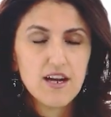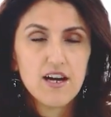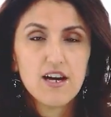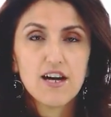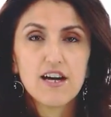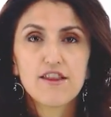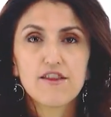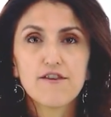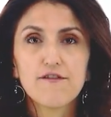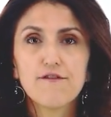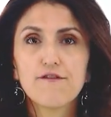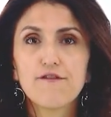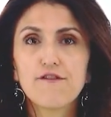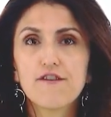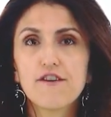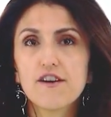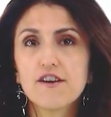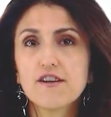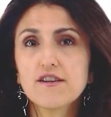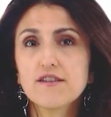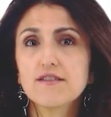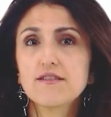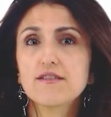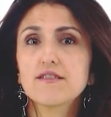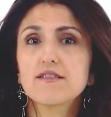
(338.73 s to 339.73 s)
The
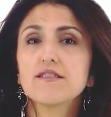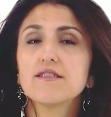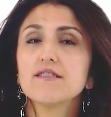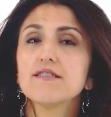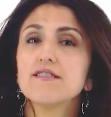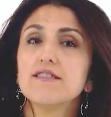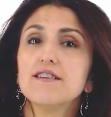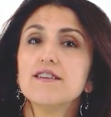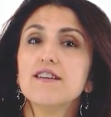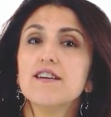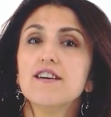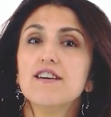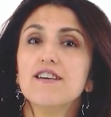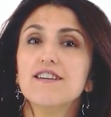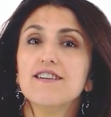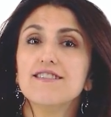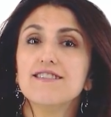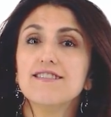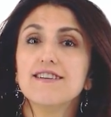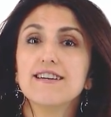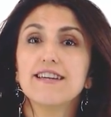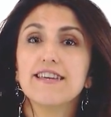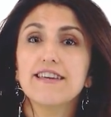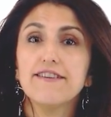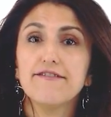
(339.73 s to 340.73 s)
first
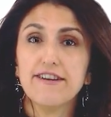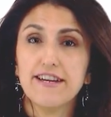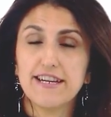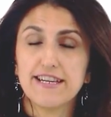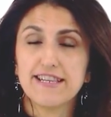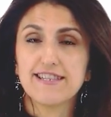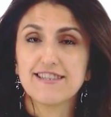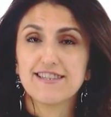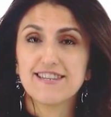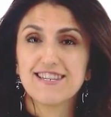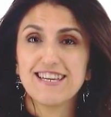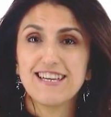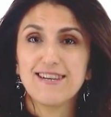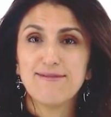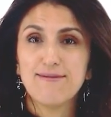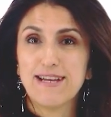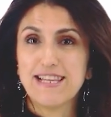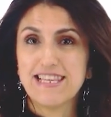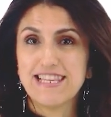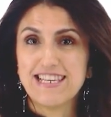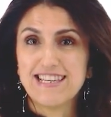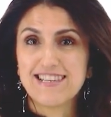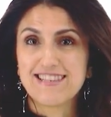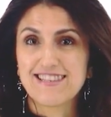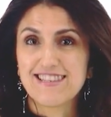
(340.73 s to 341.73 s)
event in my
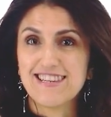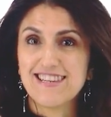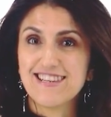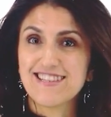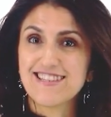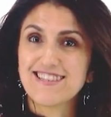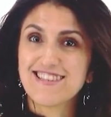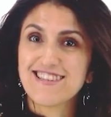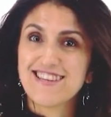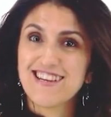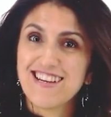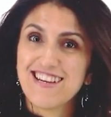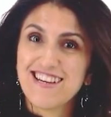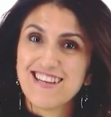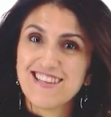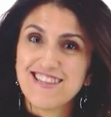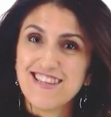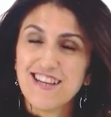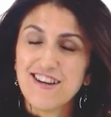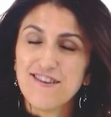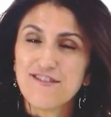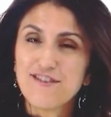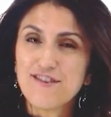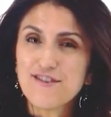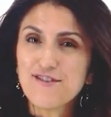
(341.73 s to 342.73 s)
list is
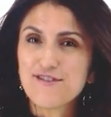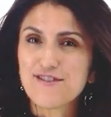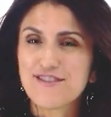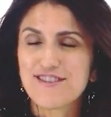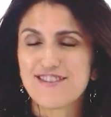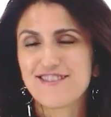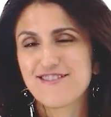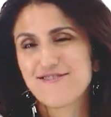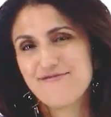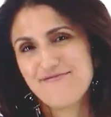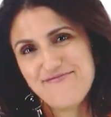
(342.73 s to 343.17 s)
Navruz.